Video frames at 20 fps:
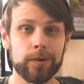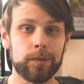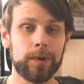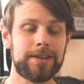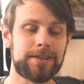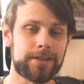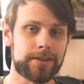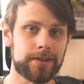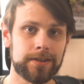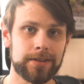
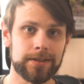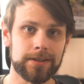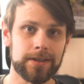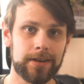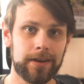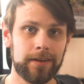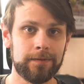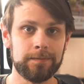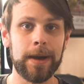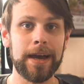questions
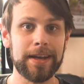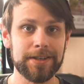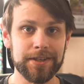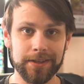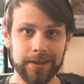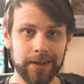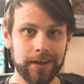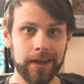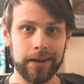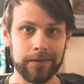of
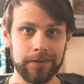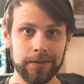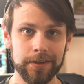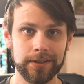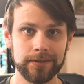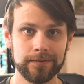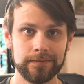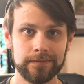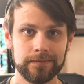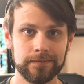Magic the Gathering.